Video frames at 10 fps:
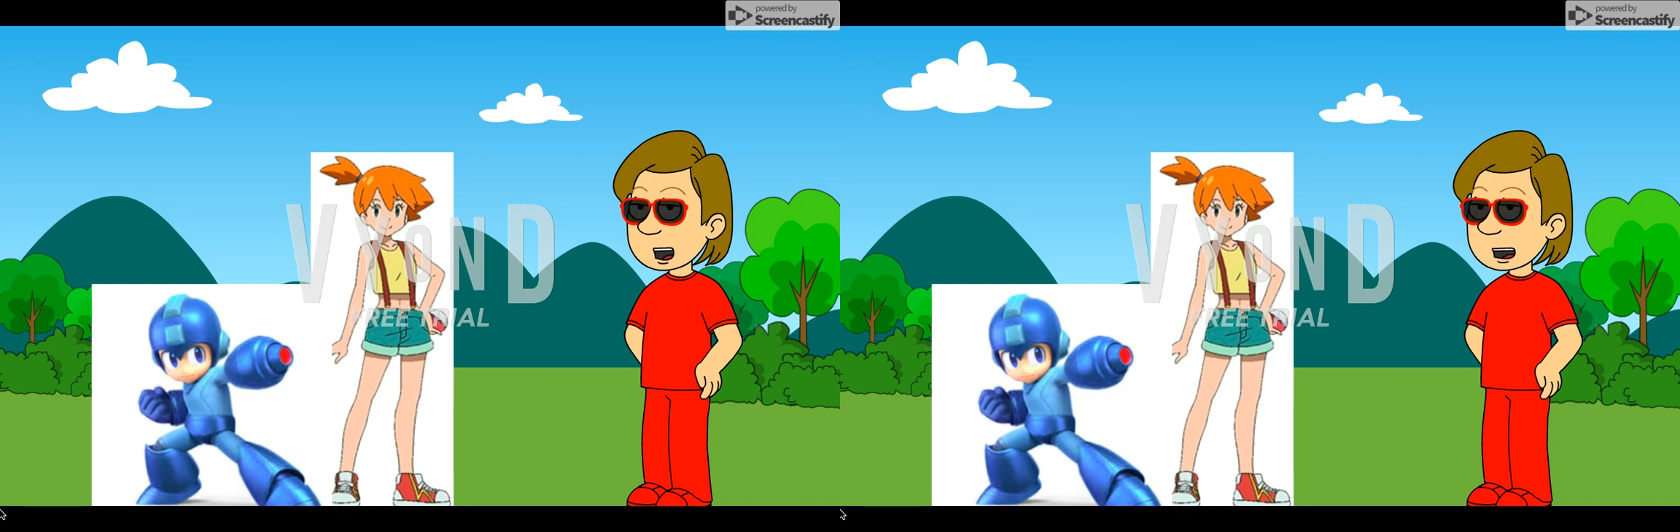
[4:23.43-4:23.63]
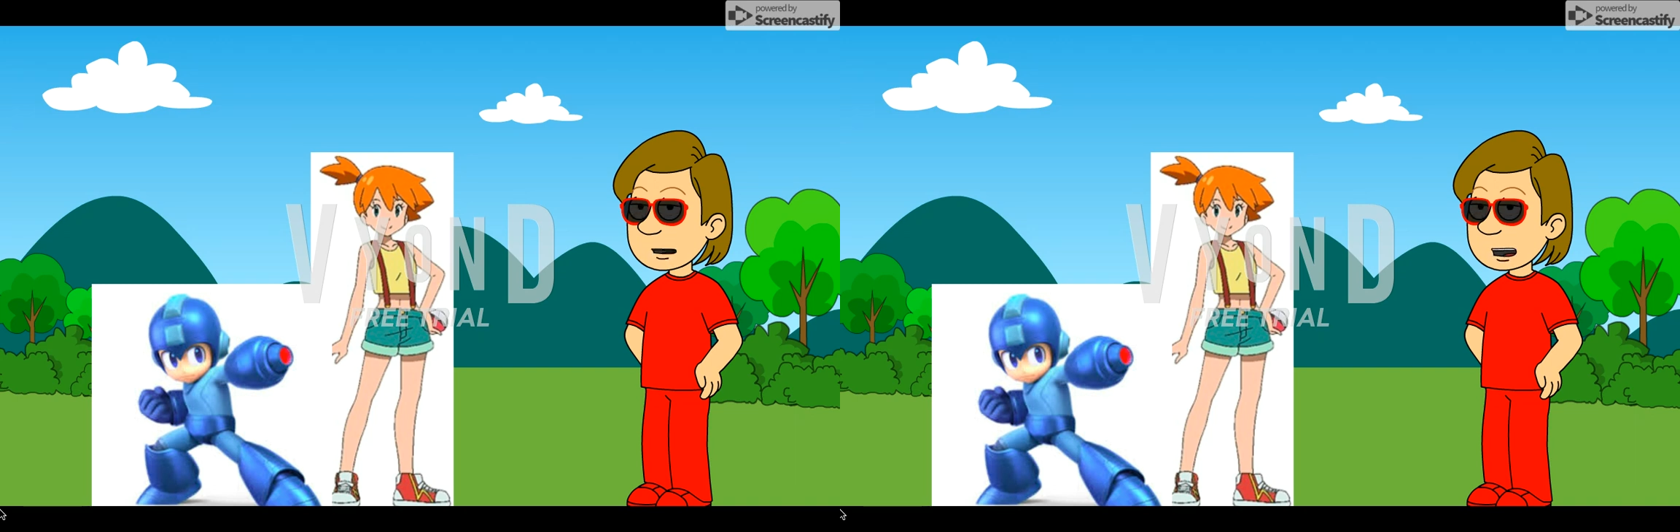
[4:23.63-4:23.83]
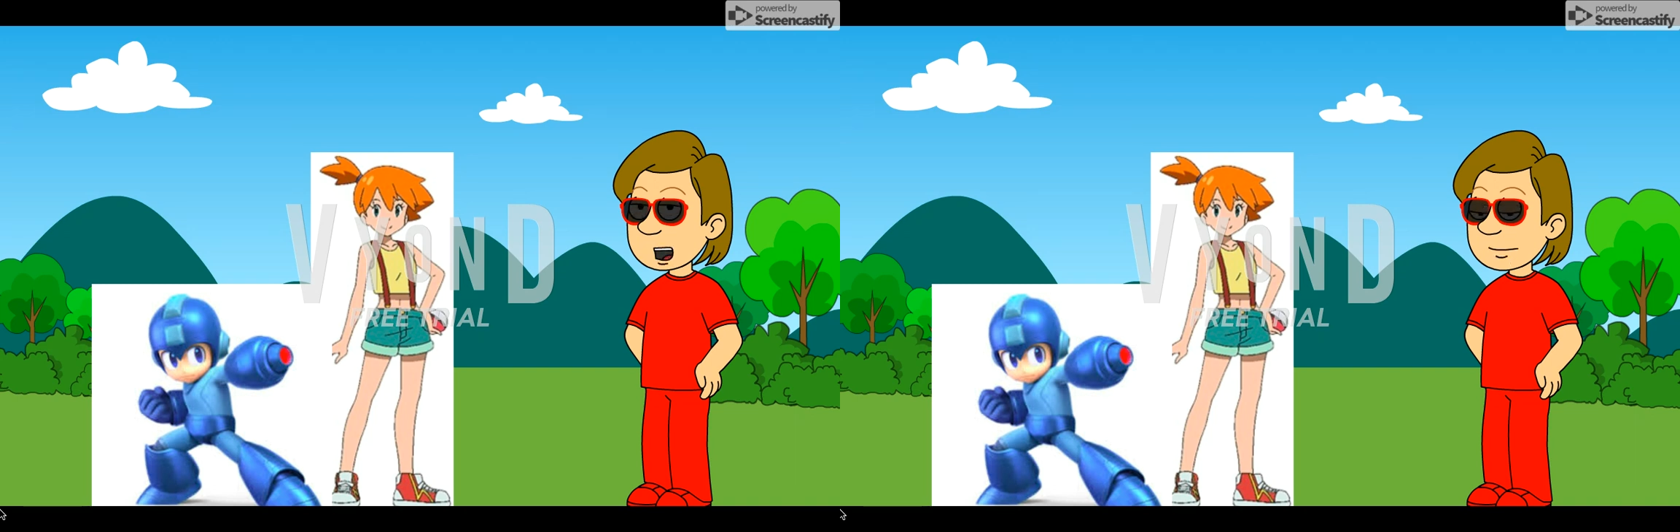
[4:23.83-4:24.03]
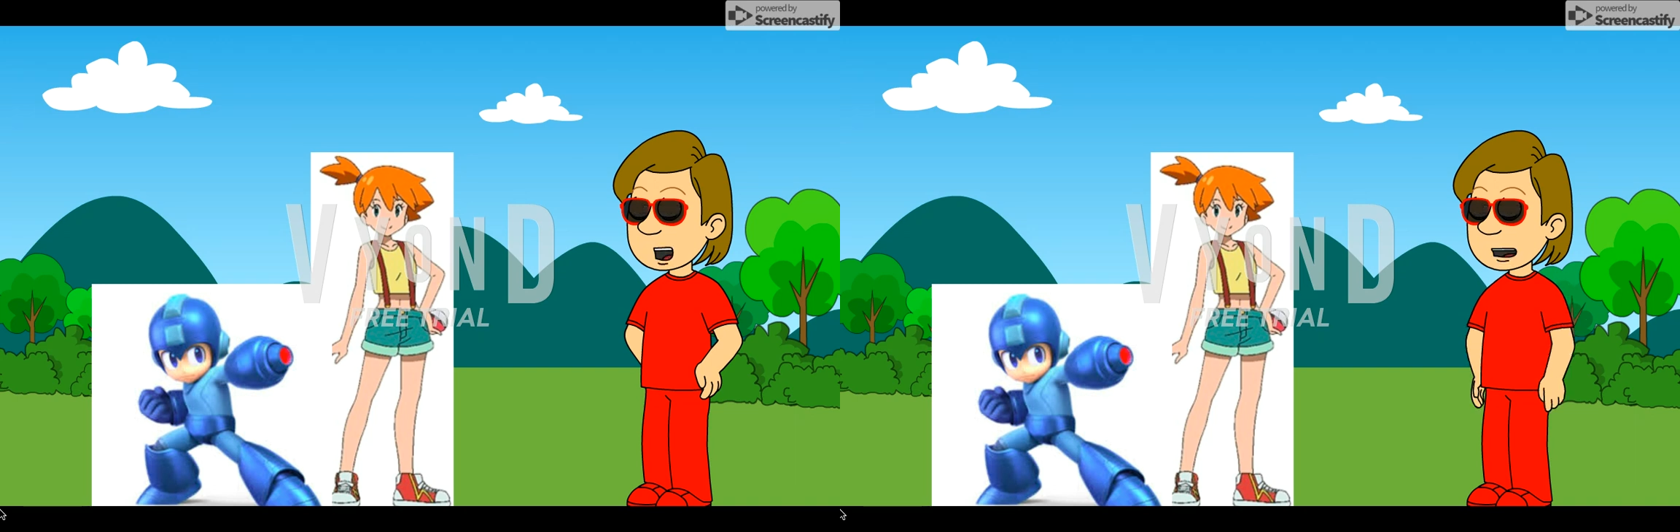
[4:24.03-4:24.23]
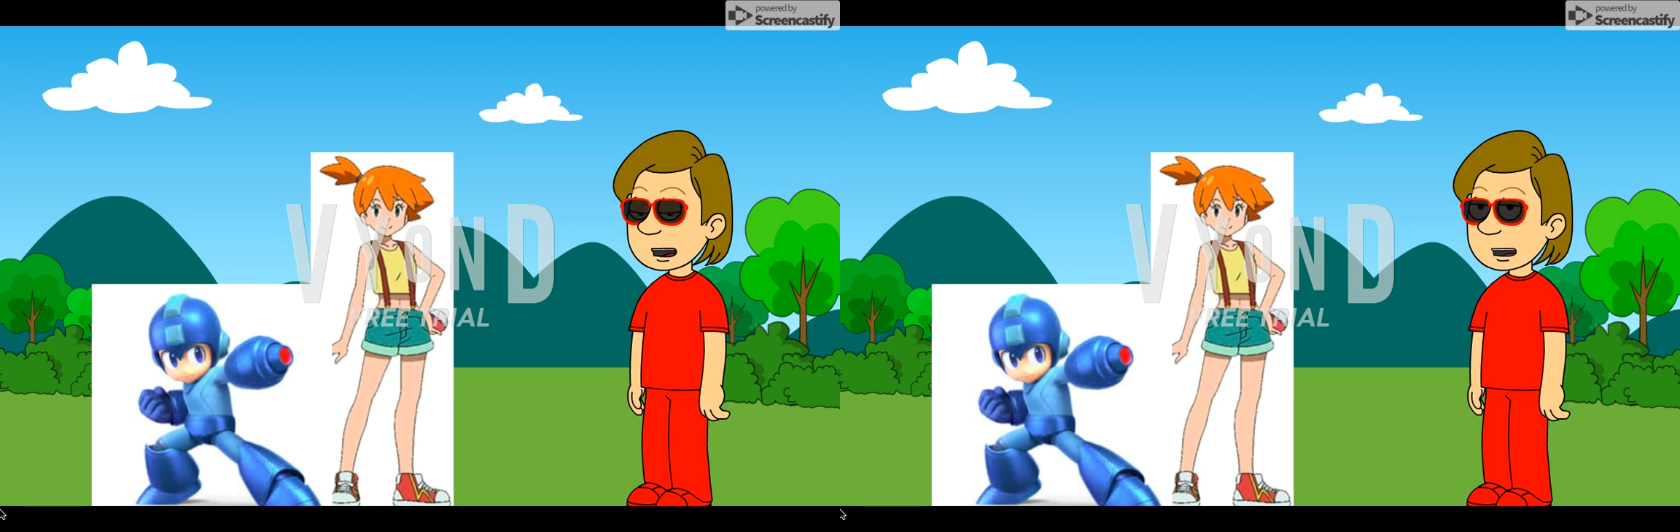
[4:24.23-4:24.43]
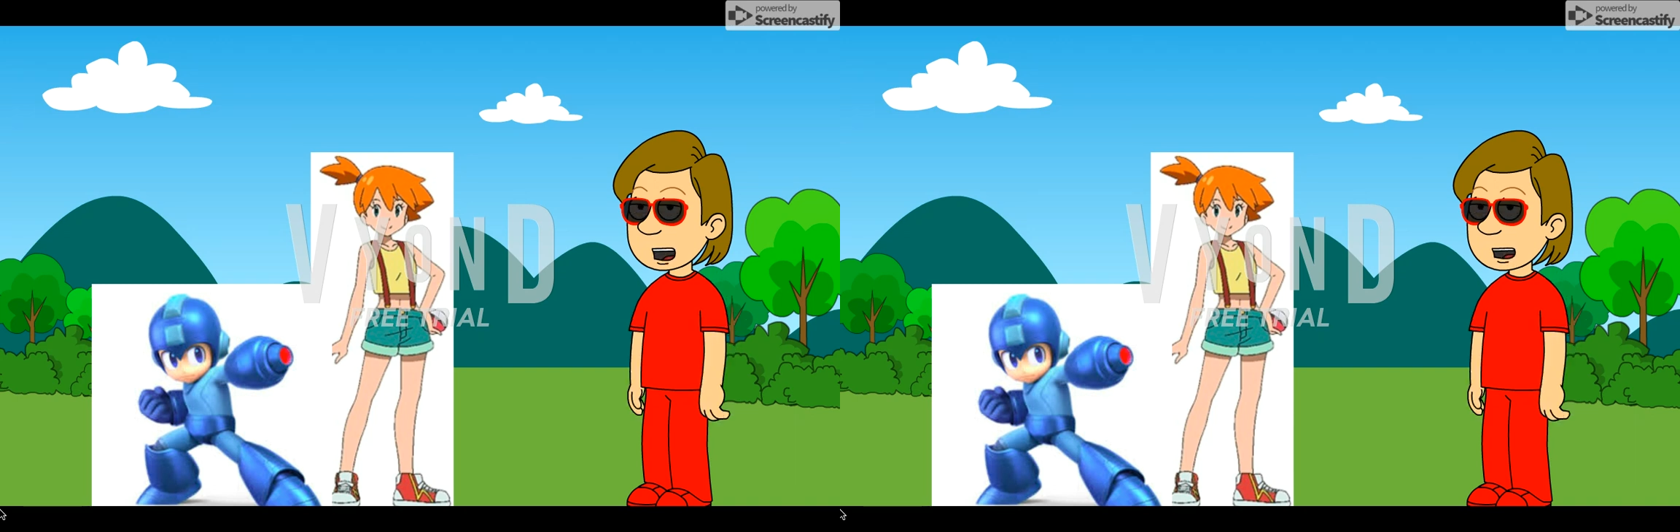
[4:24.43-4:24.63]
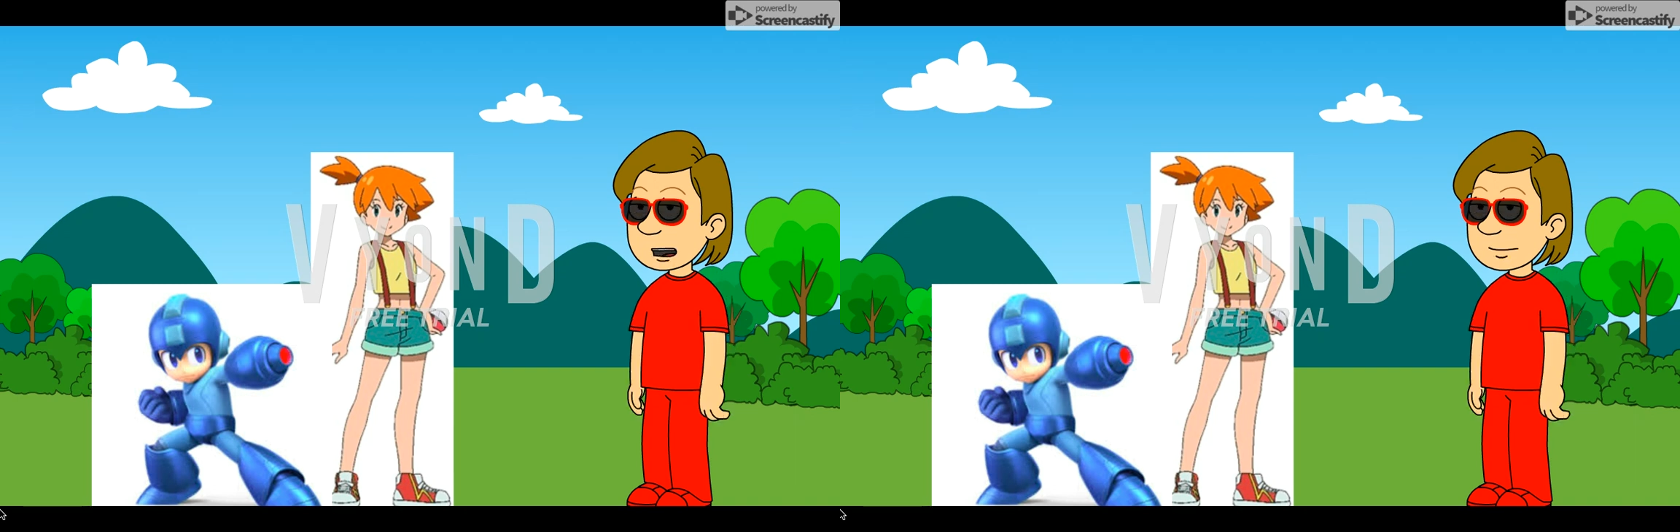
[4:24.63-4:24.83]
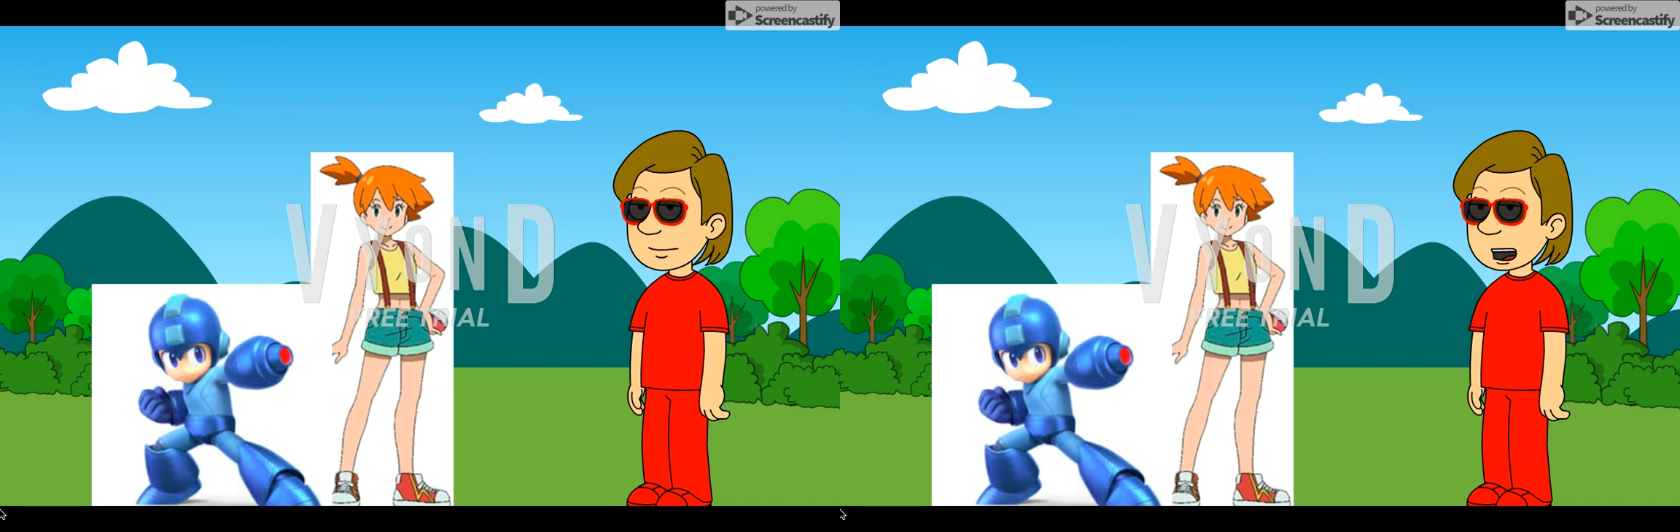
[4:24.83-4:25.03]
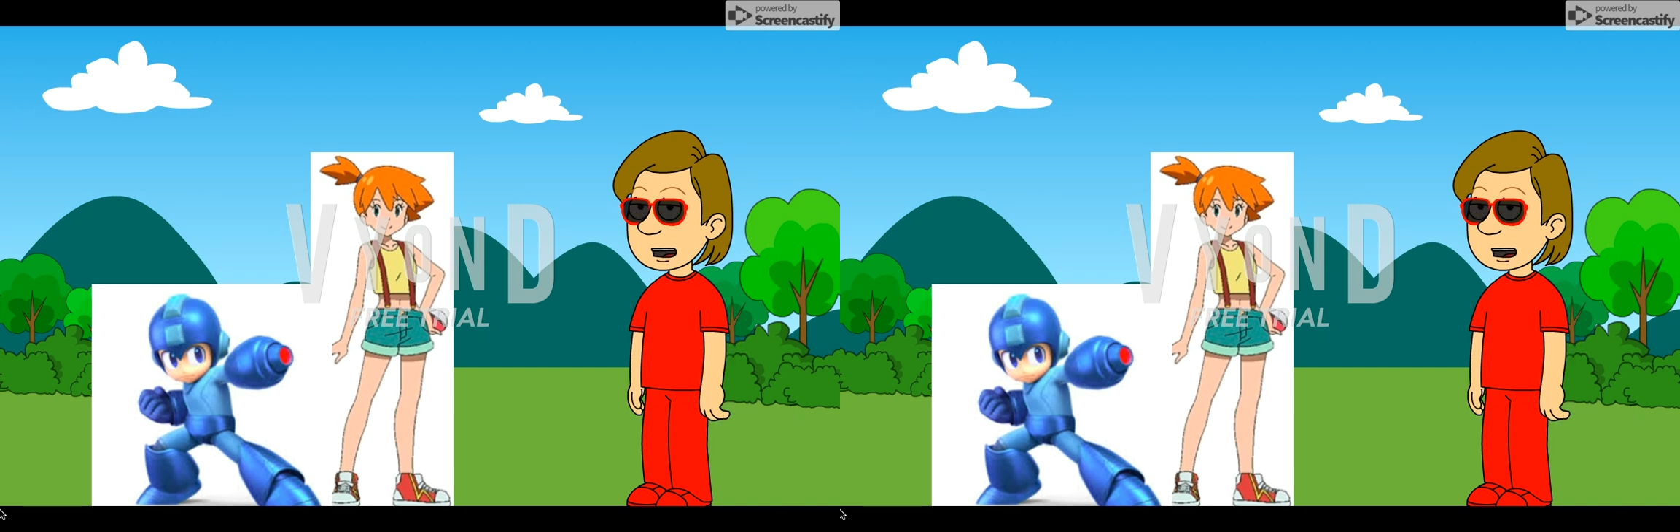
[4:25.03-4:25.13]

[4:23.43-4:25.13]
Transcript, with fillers: final two contestants,